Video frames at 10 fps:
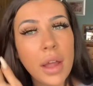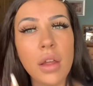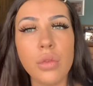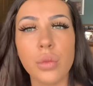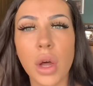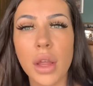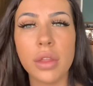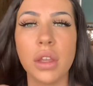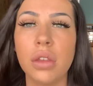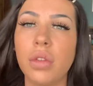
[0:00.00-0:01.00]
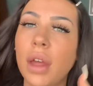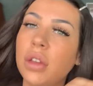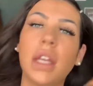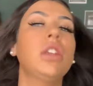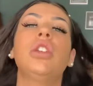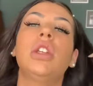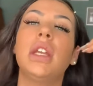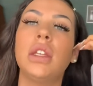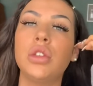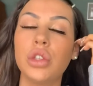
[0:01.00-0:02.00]
have worked the foundation
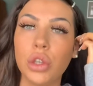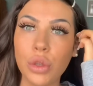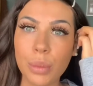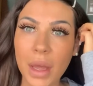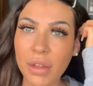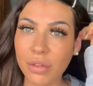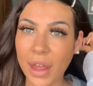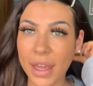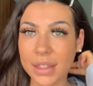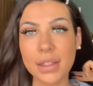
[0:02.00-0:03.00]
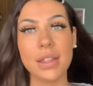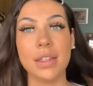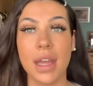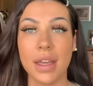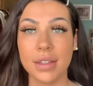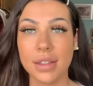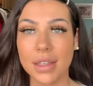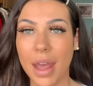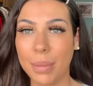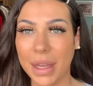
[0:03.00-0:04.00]
into my face. The next
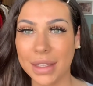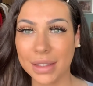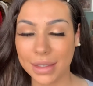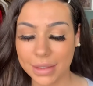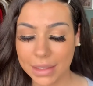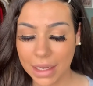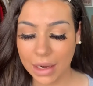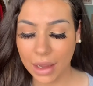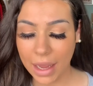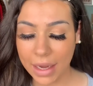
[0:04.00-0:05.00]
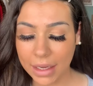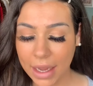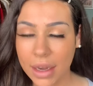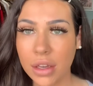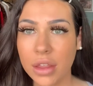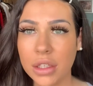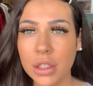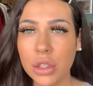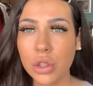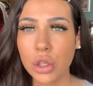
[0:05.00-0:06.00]
step is concealer, and again this
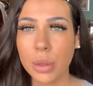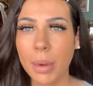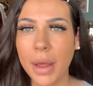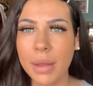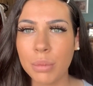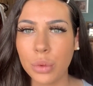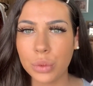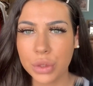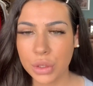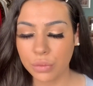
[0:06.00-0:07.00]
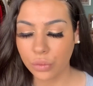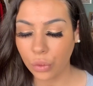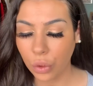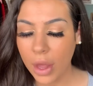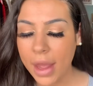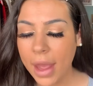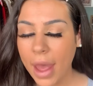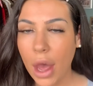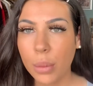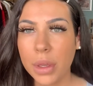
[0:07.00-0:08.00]
is super important for
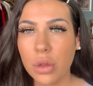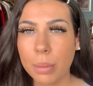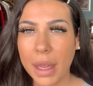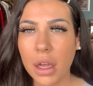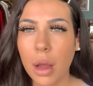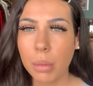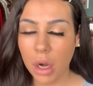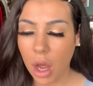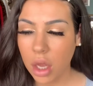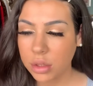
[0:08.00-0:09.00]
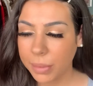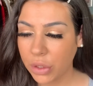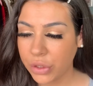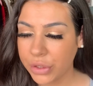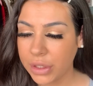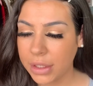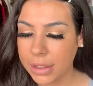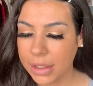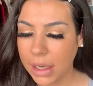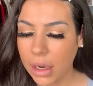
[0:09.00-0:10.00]
helping your makeup last, because
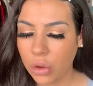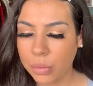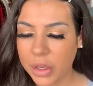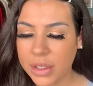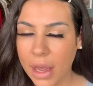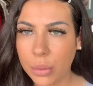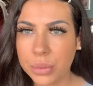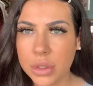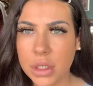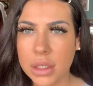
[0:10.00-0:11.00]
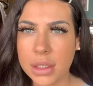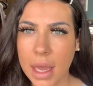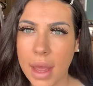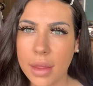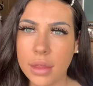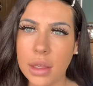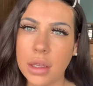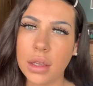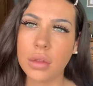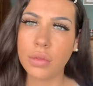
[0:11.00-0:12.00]
concealer almost helps to set
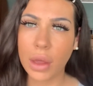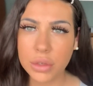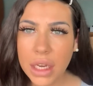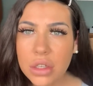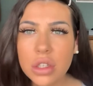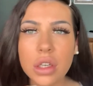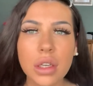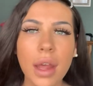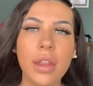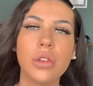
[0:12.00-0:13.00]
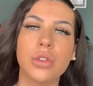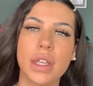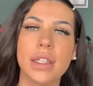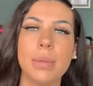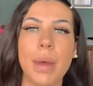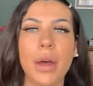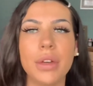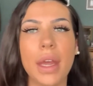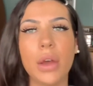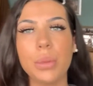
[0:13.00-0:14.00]
the foundation and then your setting
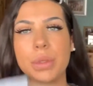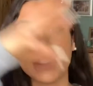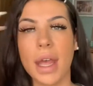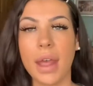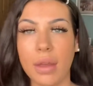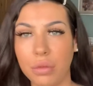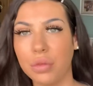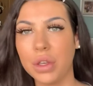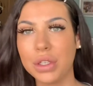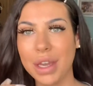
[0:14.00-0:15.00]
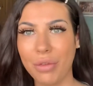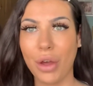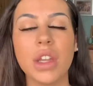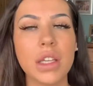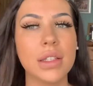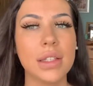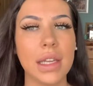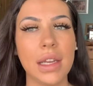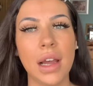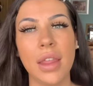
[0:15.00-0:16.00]
powder helps set everything together. The
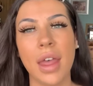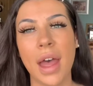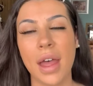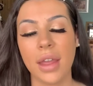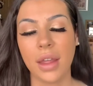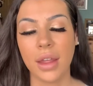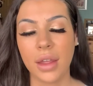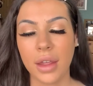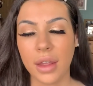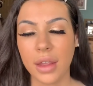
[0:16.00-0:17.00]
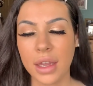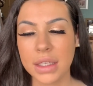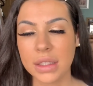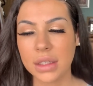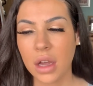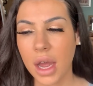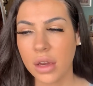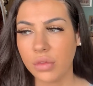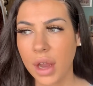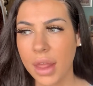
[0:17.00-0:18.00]
concealer that is the
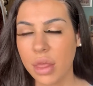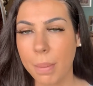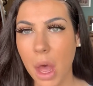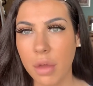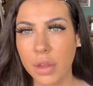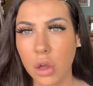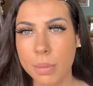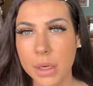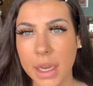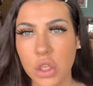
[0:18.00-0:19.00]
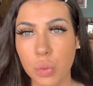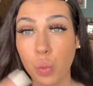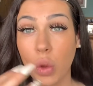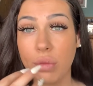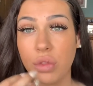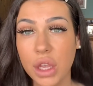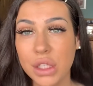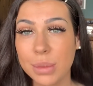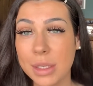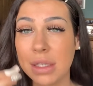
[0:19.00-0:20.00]
kind of like the perfect combination with
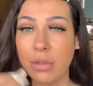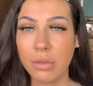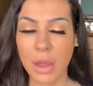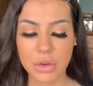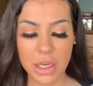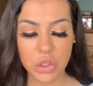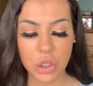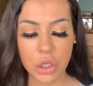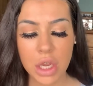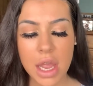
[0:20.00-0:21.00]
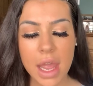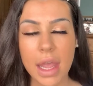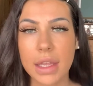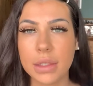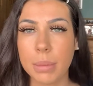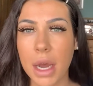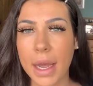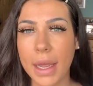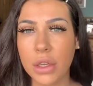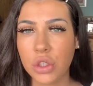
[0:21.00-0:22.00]
this specific foundation is
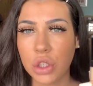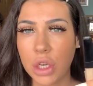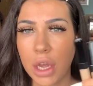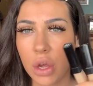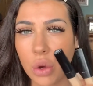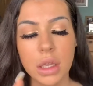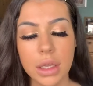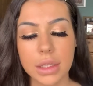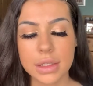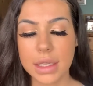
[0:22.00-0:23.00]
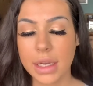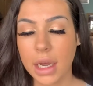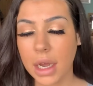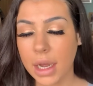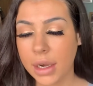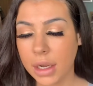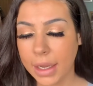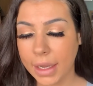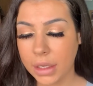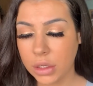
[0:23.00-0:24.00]
my Chanel concealer, and
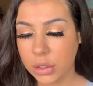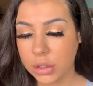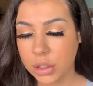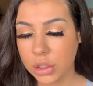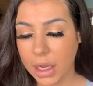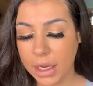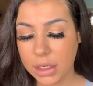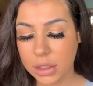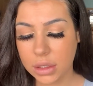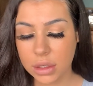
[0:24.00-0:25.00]
I use the shade